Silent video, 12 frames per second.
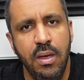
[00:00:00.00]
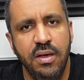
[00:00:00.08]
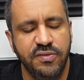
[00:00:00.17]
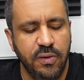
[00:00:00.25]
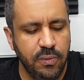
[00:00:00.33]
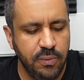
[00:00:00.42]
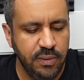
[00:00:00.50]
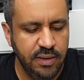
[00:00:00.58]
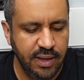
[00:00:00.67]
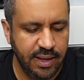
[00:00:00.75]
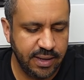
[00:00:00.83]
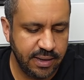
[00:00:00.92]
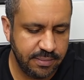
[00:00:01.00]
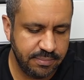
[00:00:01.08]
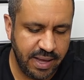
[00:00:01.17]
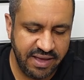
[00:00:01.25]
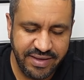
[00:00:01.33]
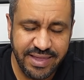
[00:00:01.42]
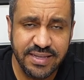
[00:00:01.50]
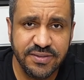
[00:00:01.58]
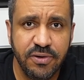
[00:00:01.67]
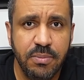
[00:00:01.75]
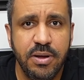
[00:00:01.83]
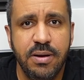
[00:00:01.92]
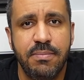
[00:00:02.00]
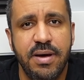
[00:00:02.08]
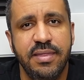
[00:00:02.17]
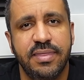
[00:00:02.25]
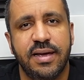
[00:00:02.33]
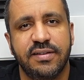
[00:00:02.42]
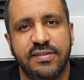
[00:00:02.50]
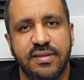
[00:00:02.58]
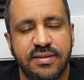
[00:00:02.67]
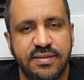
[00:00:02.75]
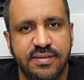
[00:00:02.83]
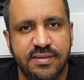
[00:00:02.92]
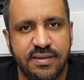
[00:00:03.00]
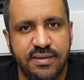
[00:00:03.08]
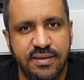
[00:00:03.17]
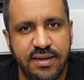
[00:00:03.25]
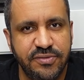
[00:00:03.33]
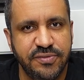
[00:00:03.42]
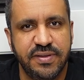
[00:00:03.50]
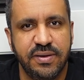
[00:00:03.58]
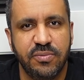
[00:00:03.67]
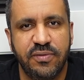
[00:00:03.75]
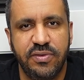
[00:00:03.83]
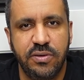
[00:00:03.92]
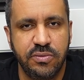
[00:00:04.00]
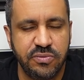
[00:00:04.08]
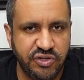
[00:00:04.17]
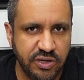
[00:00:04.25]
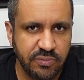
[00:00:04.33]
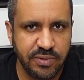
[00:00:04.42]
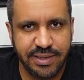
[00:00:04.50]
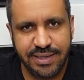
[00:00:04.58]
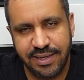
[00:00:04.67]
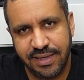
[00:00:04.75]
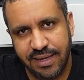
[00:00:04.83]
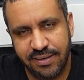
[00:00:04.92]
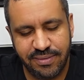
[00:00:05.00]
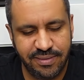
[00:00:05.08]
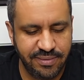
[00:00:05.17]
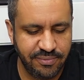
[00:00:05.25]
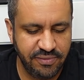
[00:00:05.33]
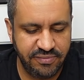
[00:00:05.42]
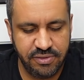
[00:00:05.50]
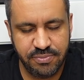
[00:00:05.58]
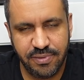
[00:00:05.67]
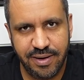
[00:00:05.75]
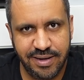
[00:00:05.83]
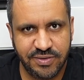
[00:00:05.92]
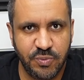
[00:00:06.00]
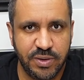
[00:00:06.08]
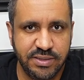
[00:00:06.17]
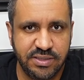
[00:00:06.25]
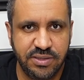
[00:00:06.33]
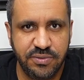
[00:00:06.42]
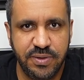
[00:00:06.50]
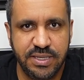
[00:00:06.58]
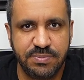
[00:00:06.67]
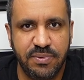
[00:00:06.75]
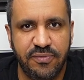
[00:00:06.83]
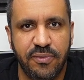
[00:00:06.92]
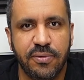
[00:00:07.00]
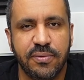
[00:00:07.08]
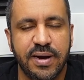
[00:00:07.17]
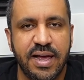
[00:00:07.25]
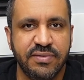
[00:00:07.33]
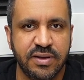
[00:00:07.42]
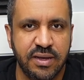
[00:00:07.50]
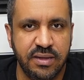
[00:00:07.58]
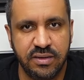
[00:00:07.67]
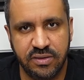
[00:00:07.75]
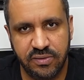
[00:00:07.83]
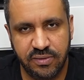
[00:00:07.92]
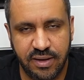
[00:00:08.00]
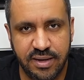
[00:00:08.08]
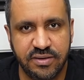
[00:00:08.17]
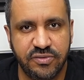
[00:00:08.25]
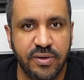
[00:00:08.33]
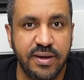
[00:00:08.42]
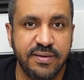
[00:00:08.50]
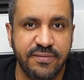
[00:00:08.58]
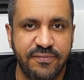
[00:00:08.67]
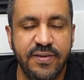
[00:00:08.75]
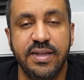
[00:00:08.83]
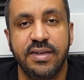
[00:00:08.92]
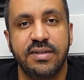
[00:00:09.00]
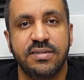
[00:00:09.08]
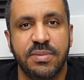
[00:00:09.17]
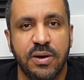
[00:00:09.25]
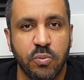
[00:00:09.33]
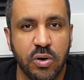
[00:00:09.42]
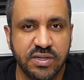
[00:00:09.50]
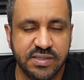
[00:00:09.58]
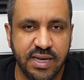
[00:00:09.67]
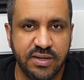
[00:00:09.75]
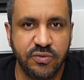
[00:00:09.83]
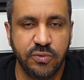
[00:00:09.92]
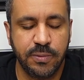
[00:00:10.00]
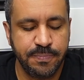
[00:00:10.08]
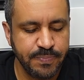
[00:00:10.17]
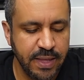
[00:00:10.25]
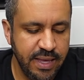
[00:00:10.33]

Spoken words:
So I've had this for about a month, actually. This is an interesting review. Generally, I get review products 1 to 2 weeks before, and I have to kind of try and fit it into my work schedule